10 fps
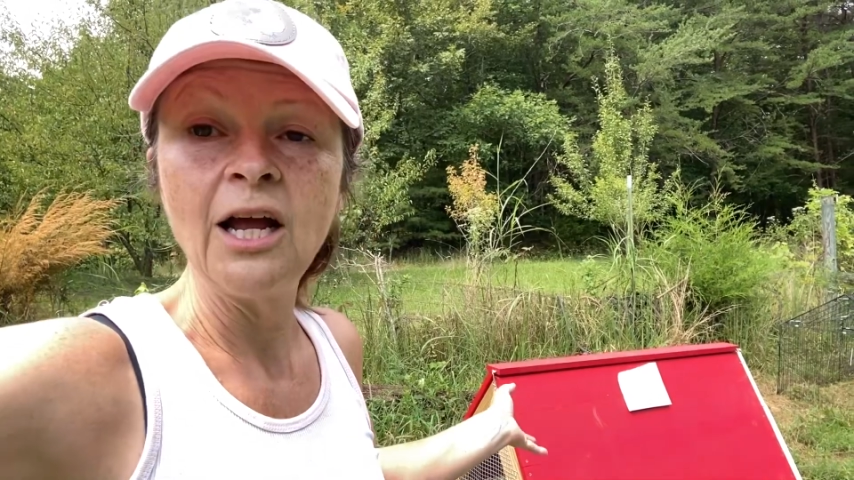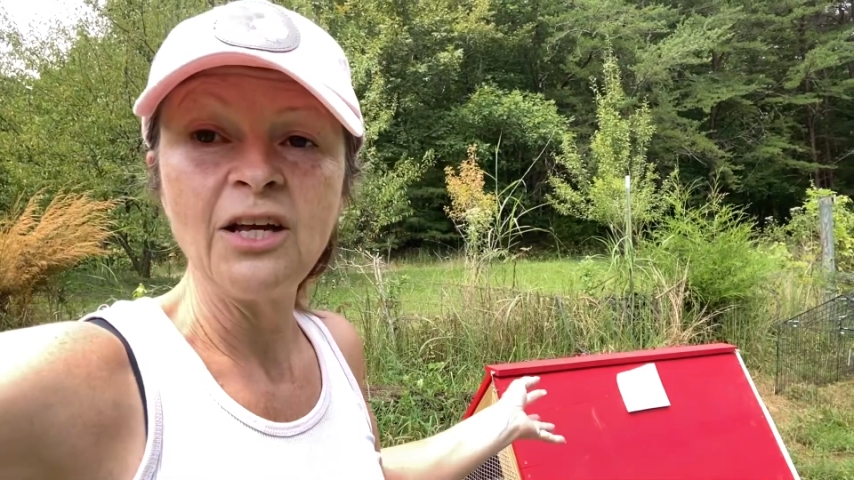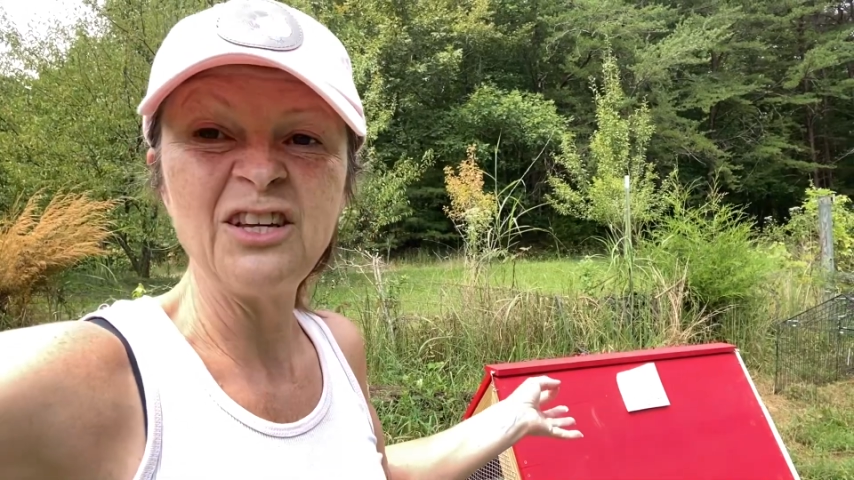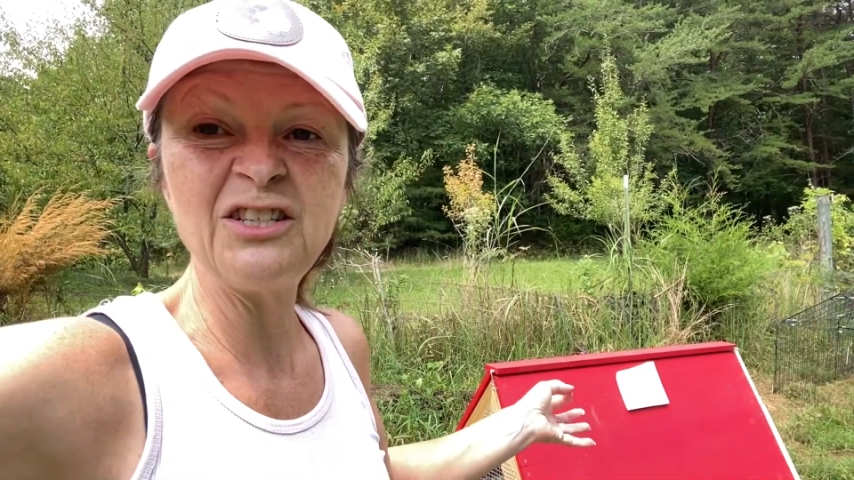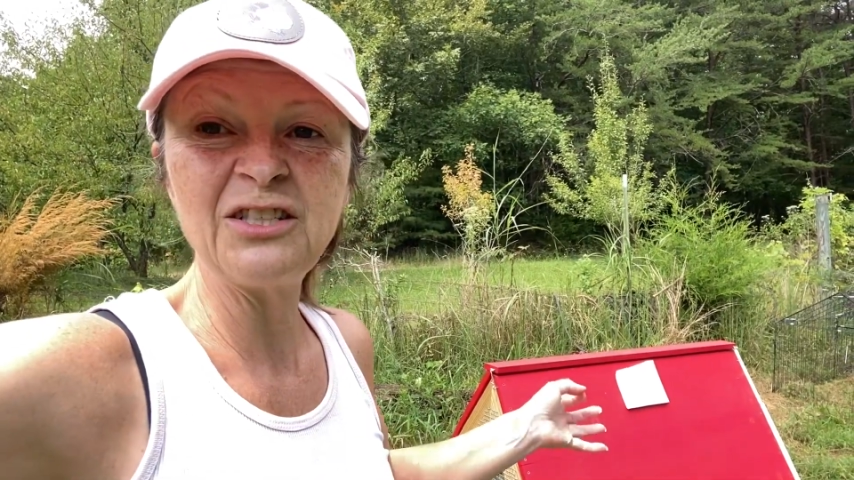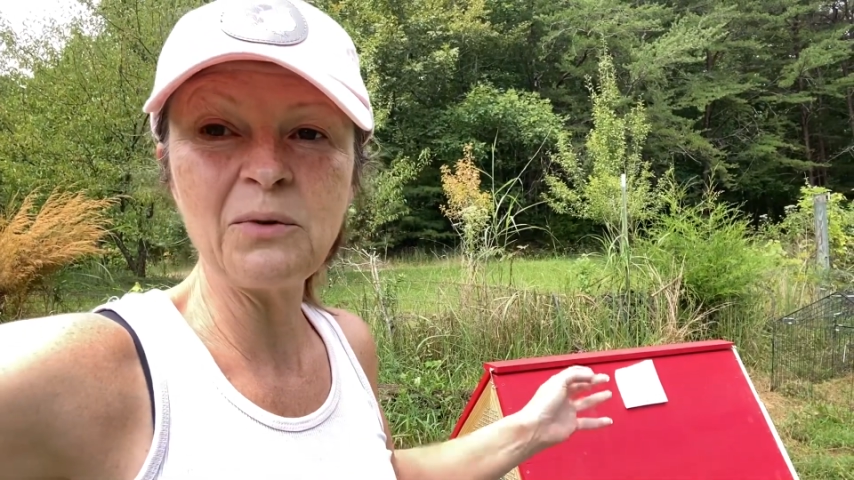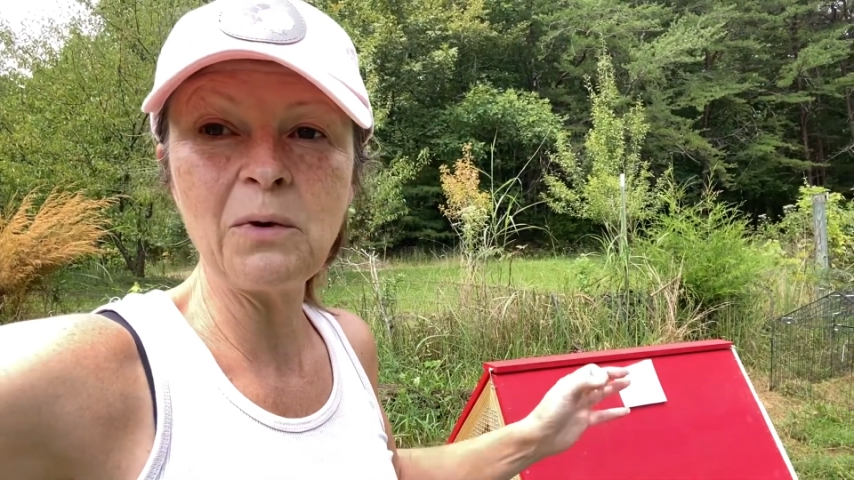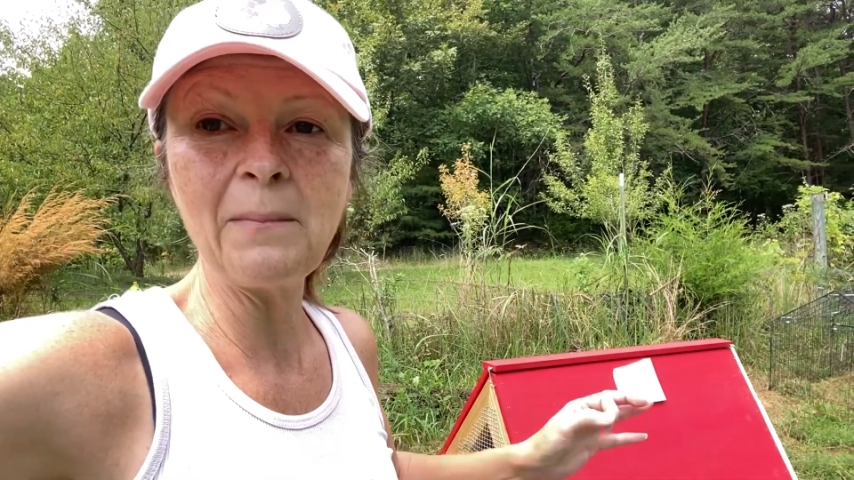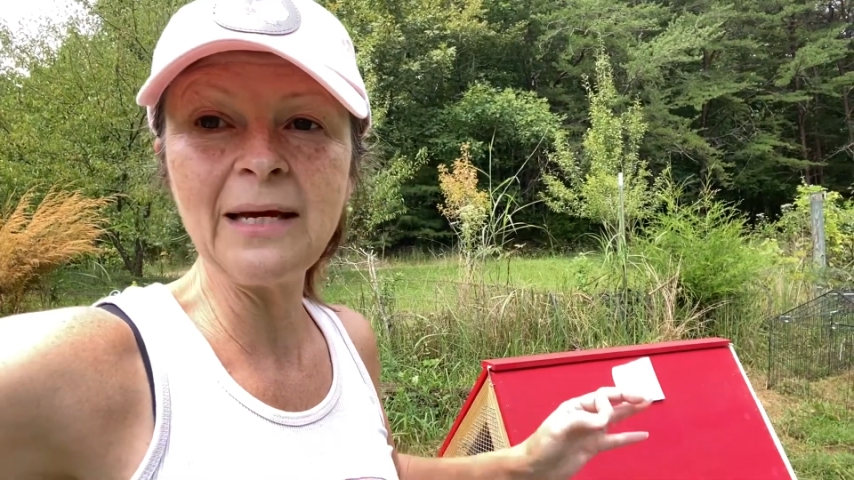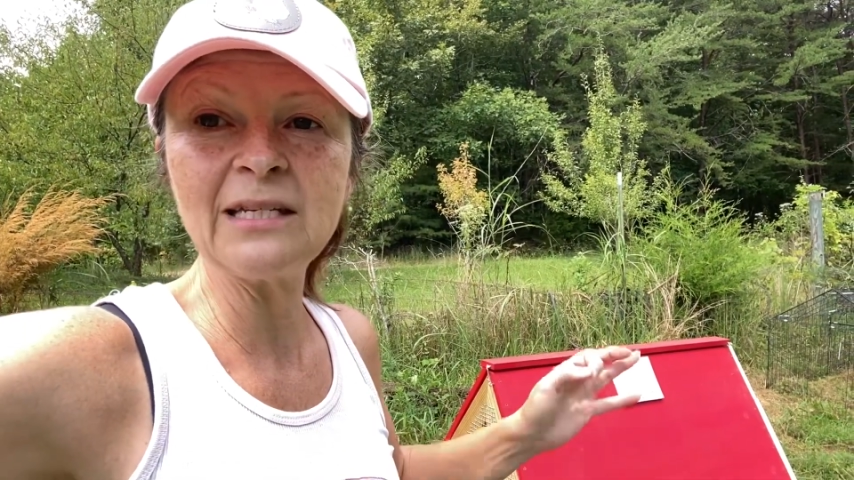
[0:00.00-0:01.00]
You just don't
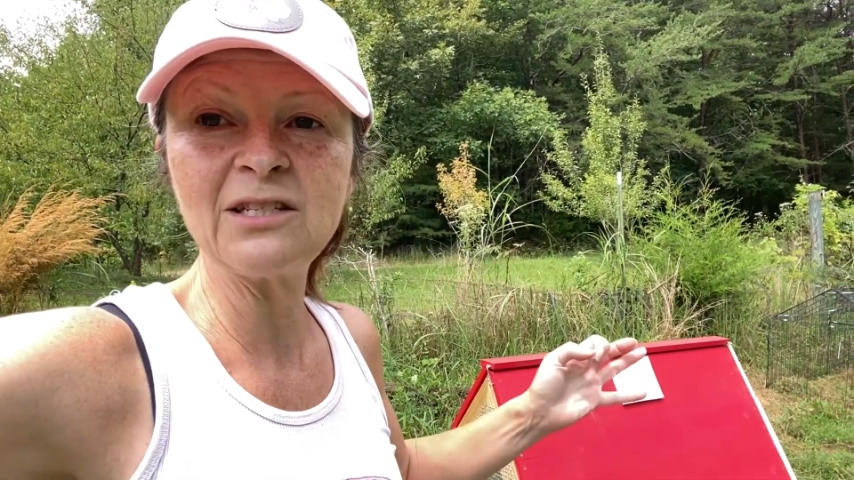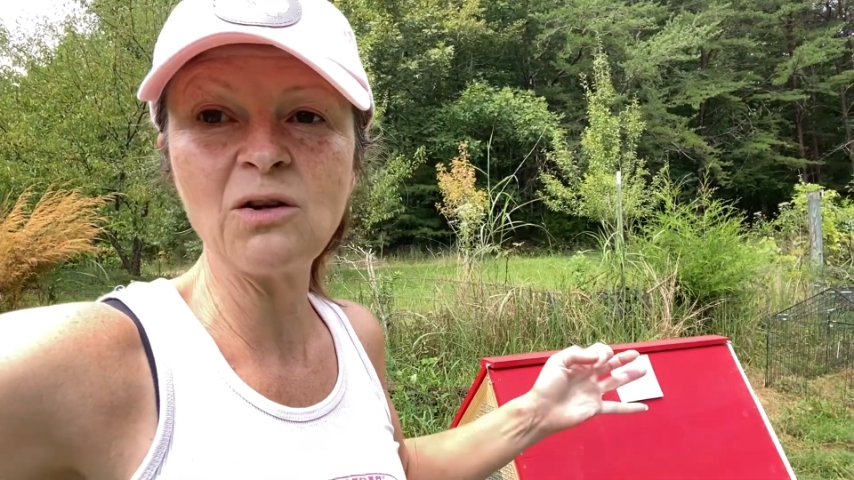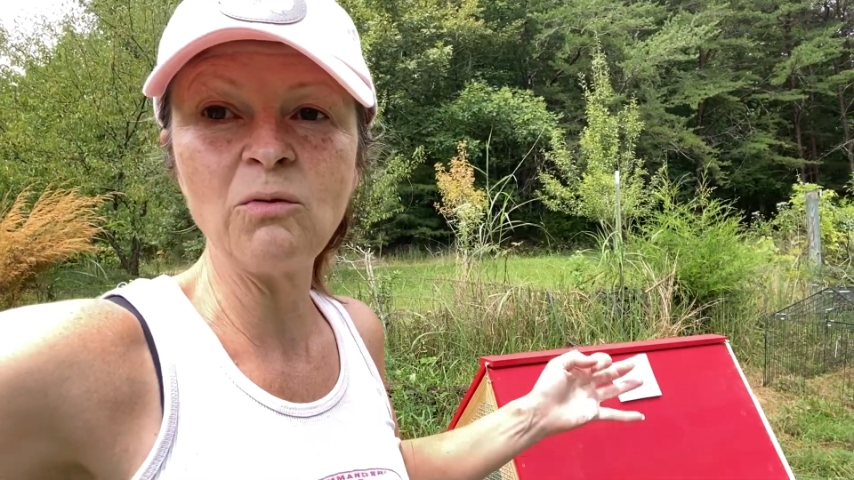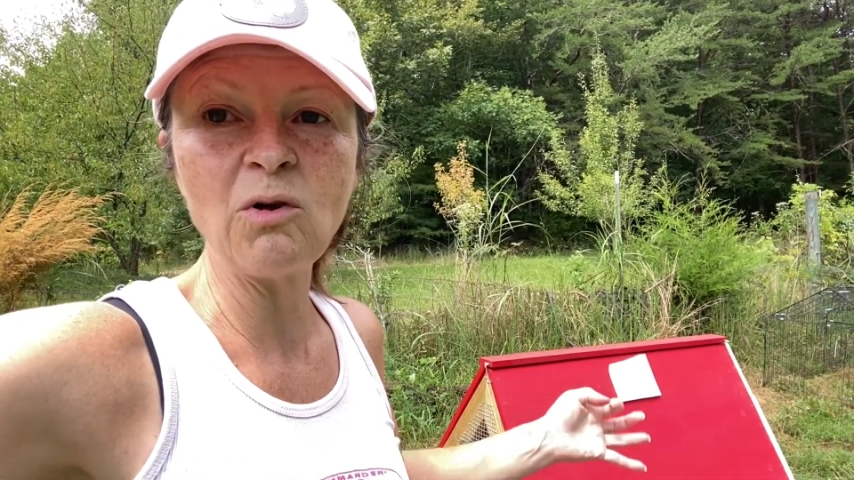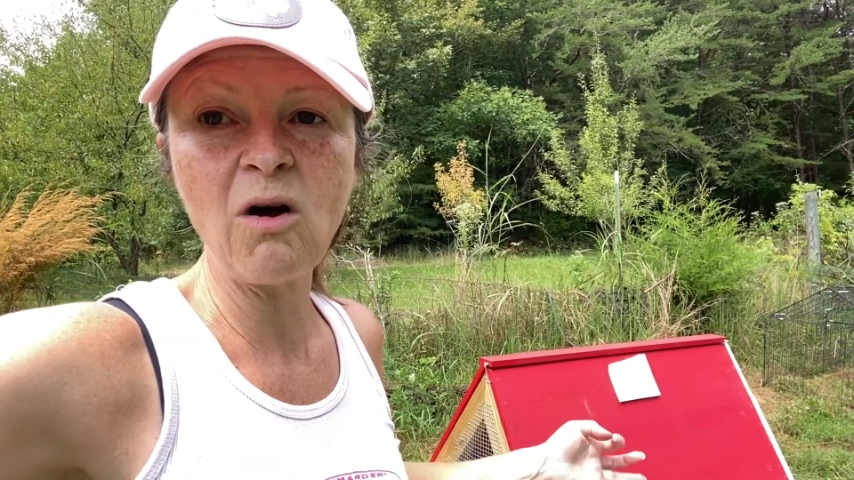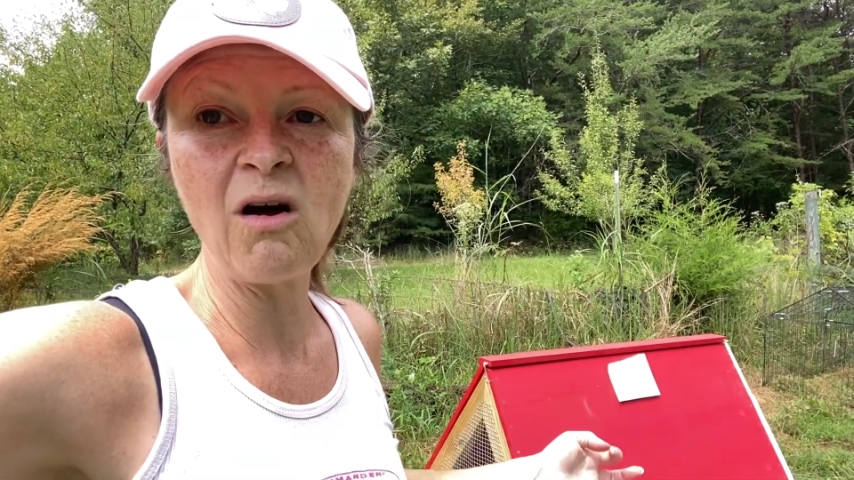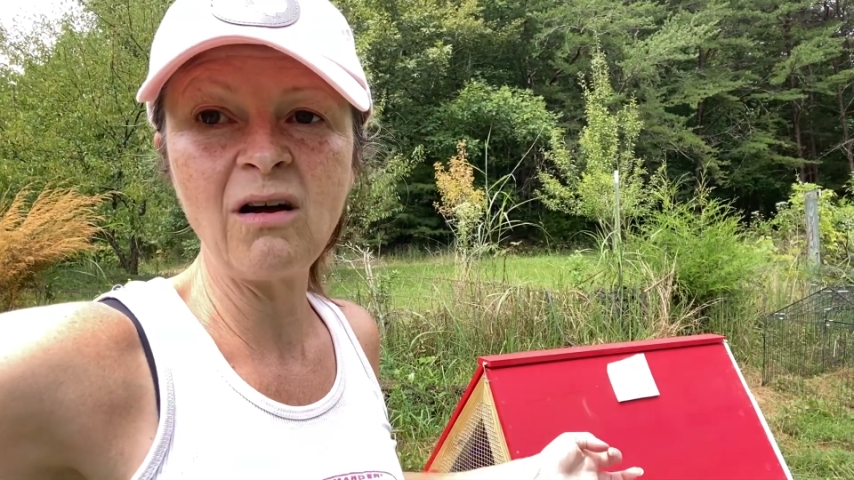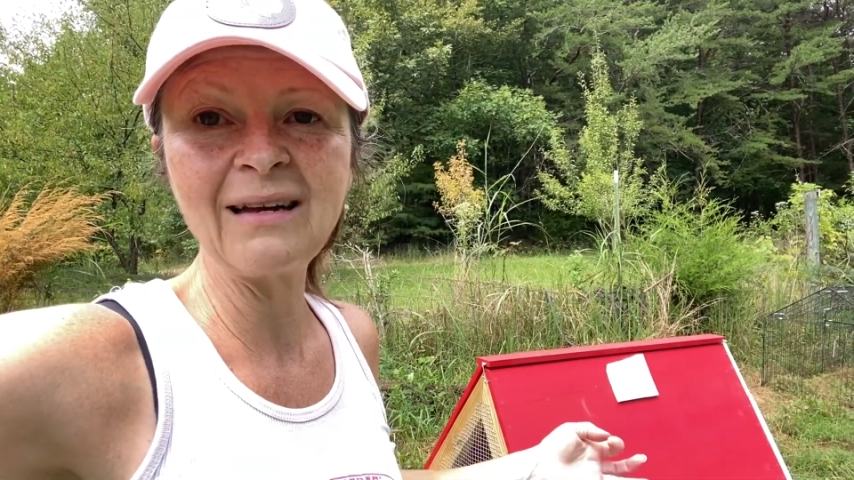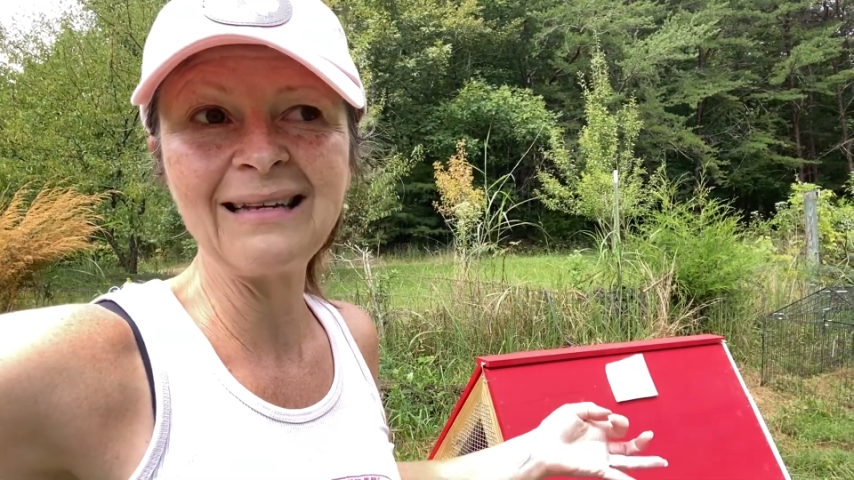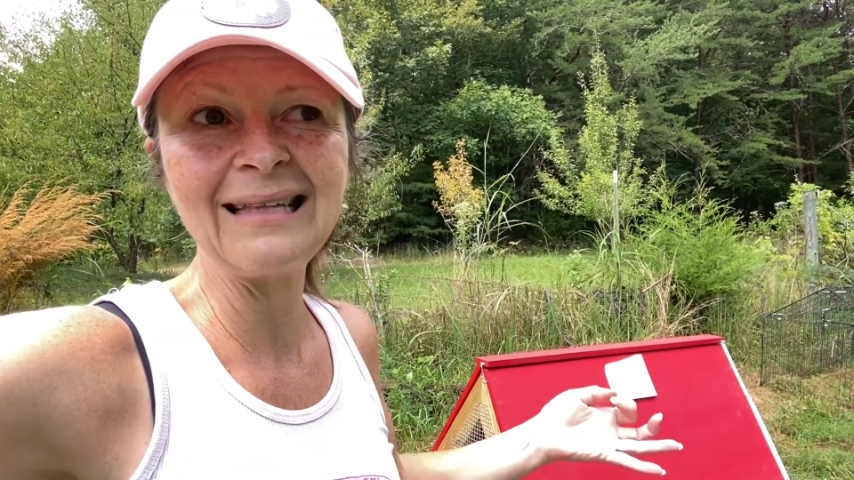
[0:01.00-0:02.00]
want to make it so
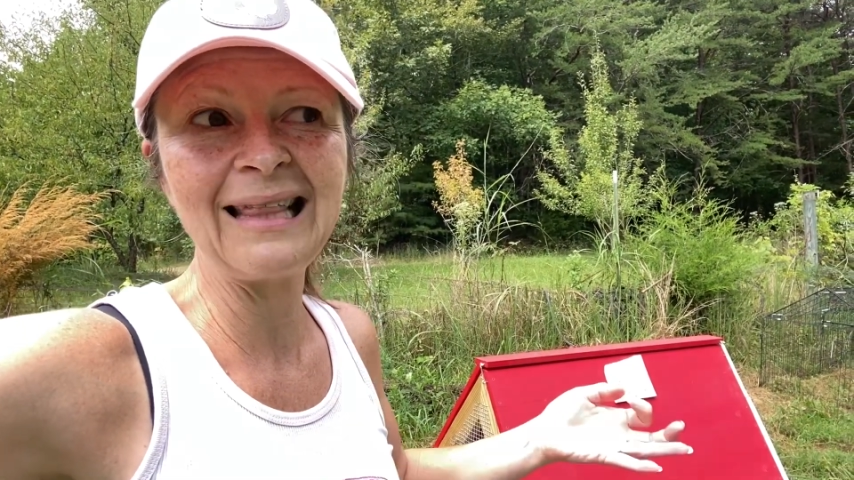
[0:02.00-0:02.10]
long